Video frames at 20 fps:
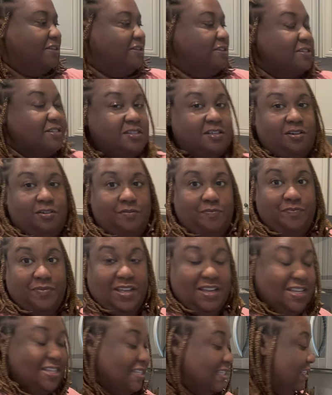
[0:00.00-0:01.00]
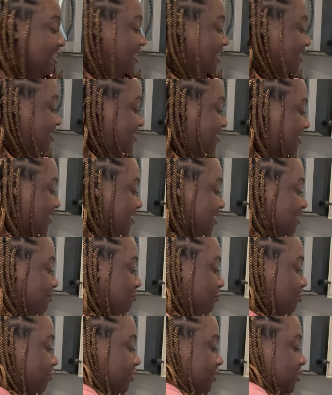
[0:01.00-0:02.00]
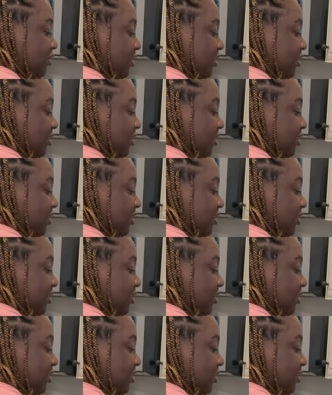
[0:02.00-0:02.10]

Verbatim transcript: So, and it said until it's smooth and